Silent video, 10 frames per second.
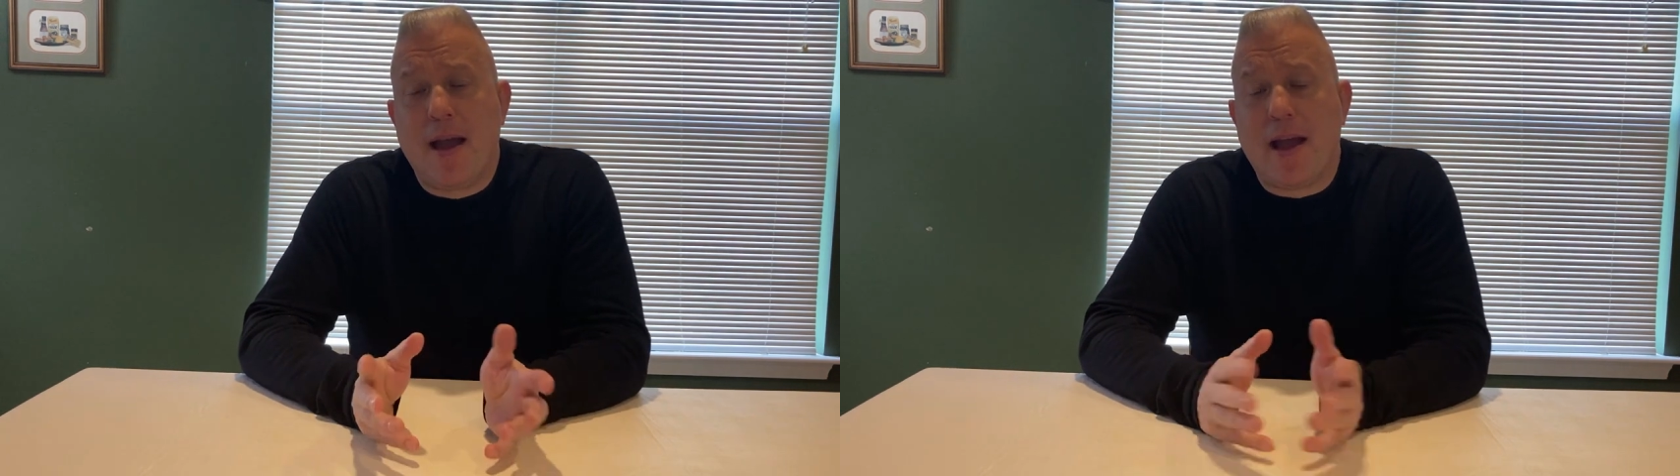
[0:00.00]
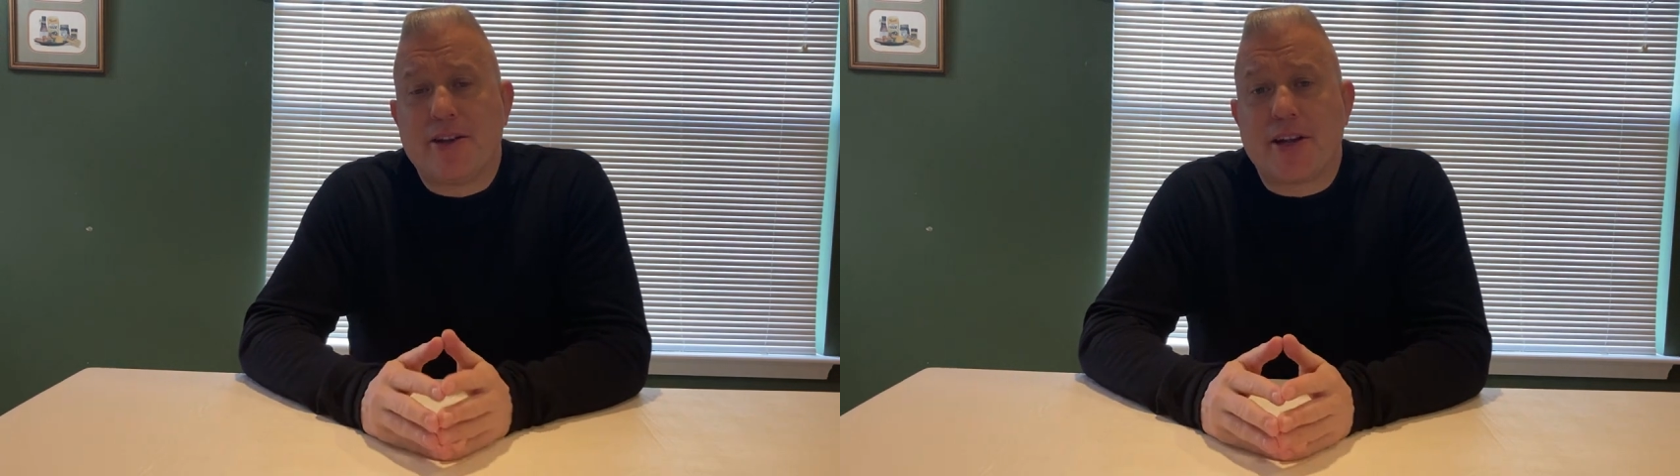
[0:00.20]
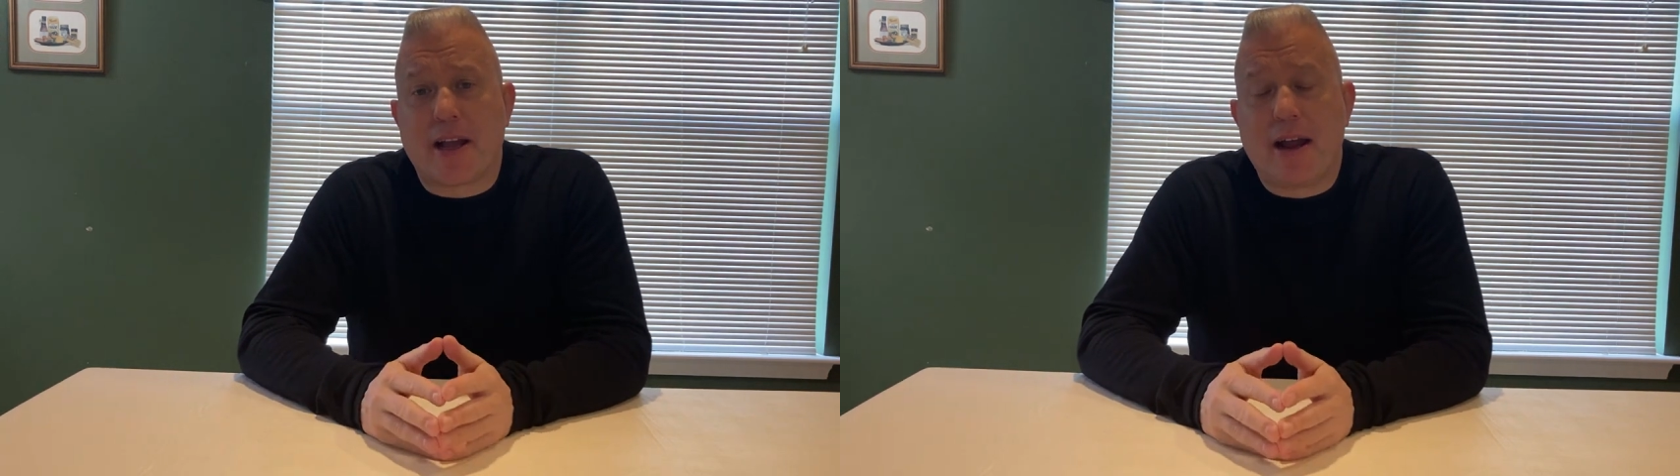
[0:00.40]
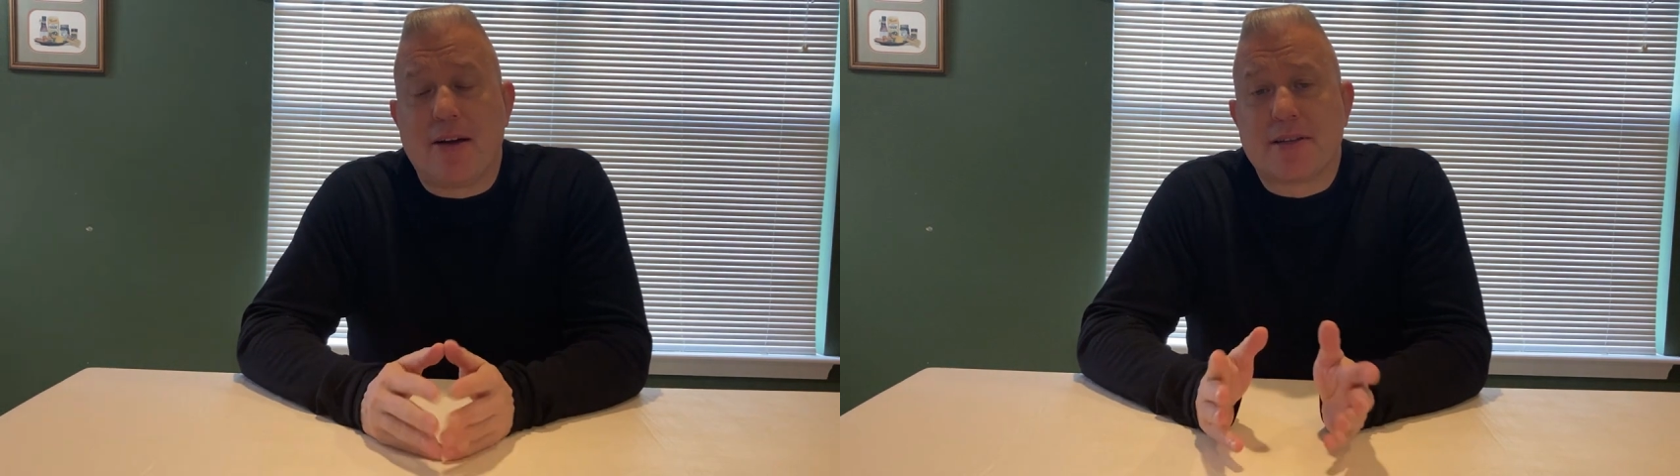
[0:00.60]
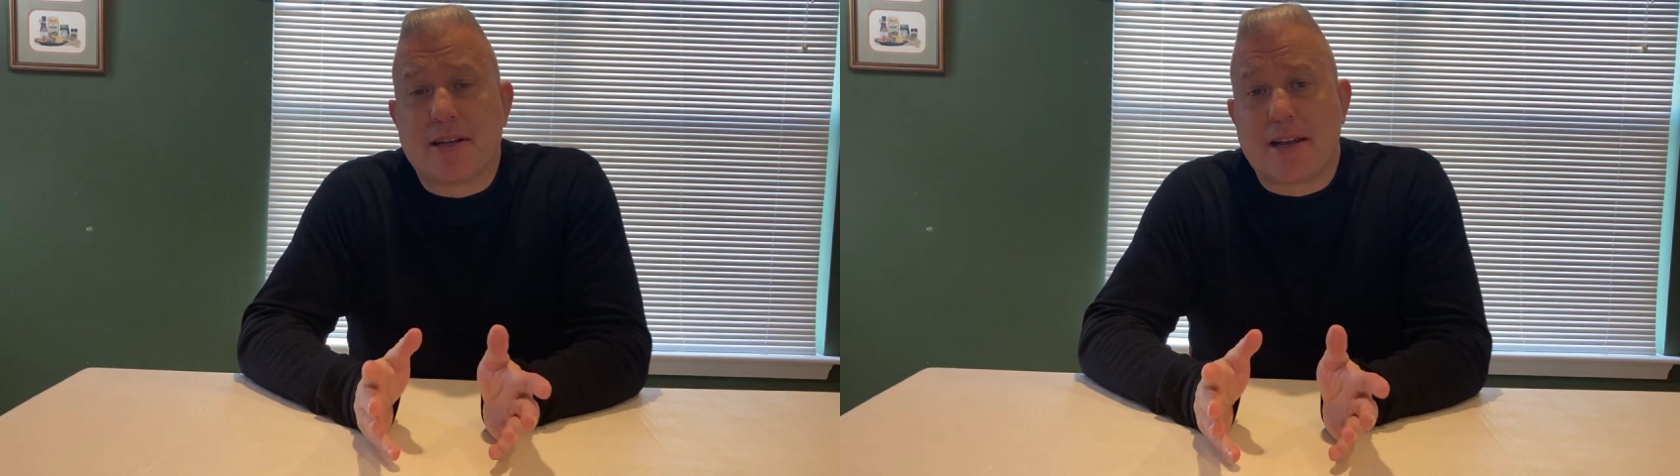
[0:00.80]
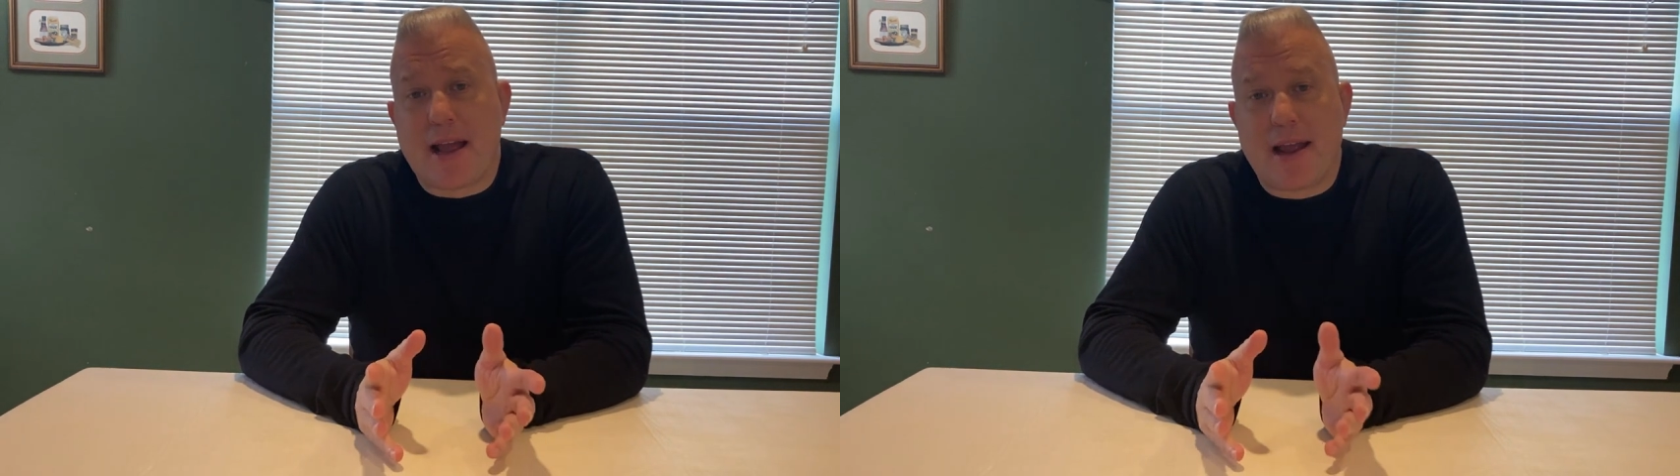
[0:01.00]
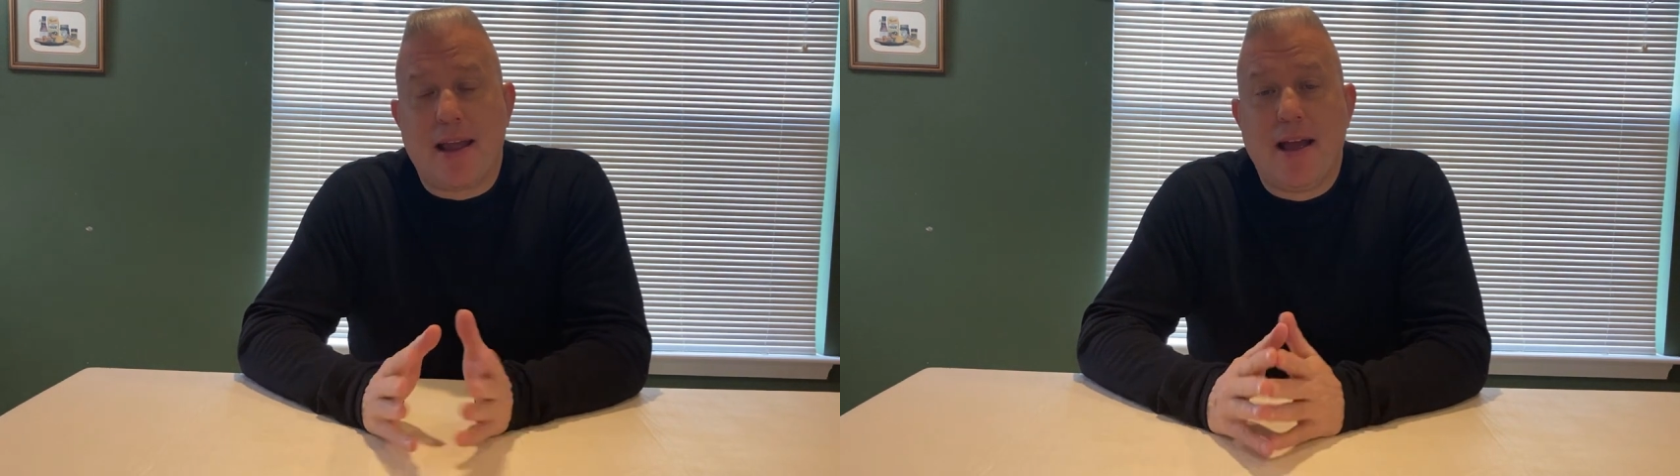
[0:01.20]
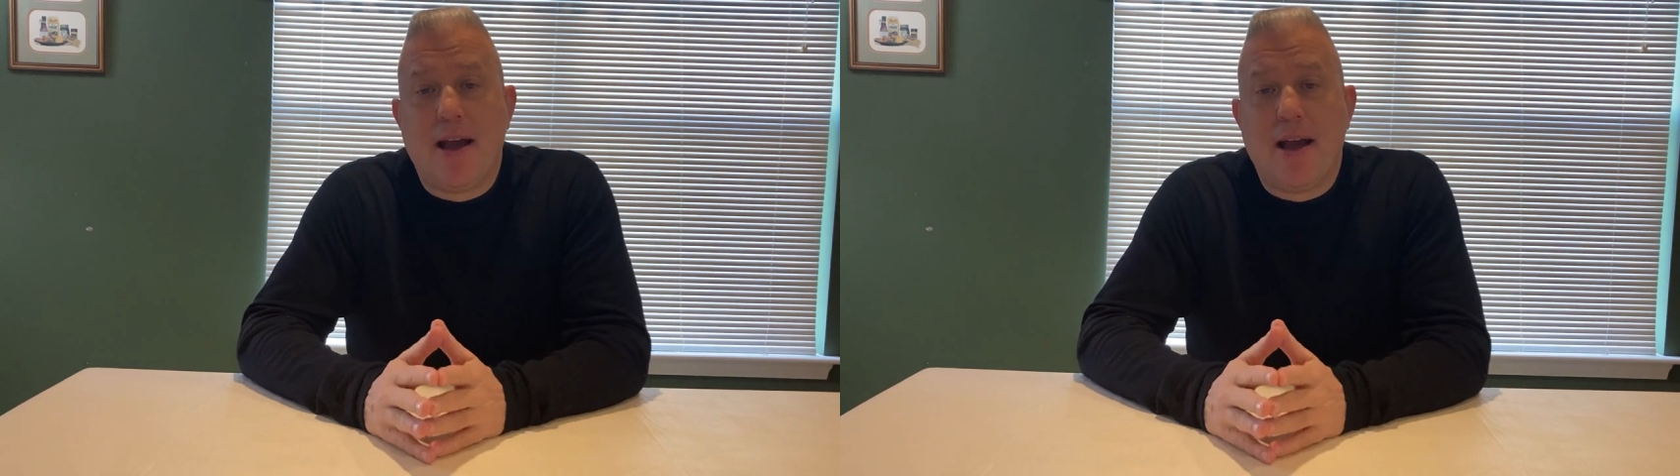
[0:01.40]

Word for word: Hey, check it out. Today,